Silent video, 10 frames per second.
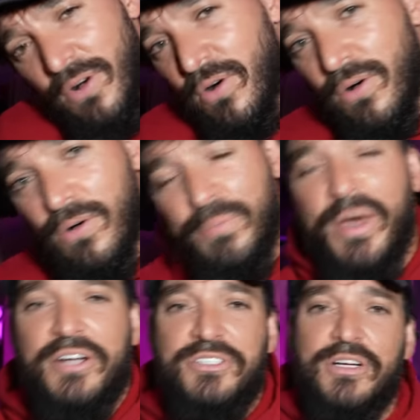the whole
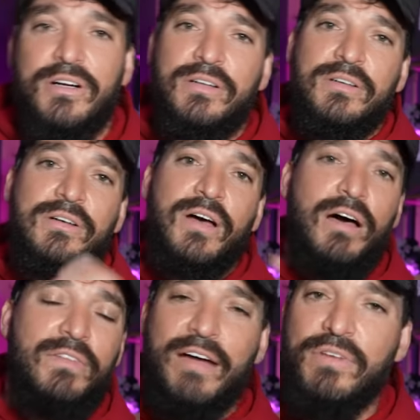picture
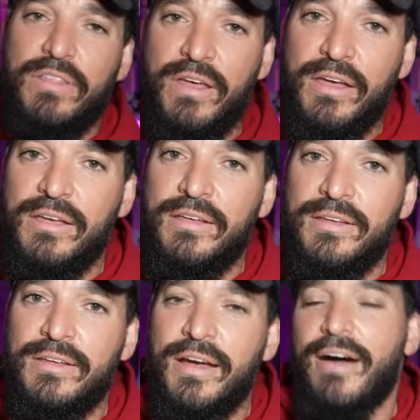of everything.
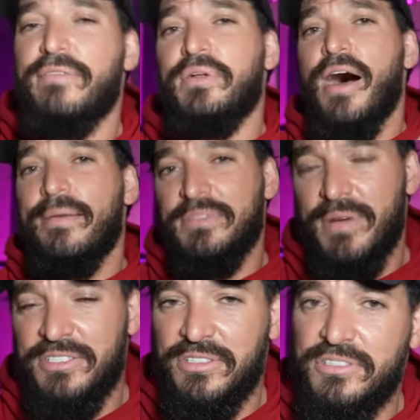How I've been
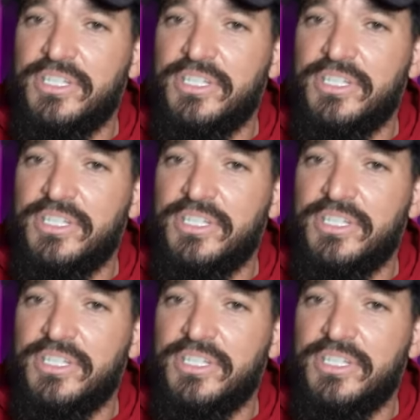optimizing the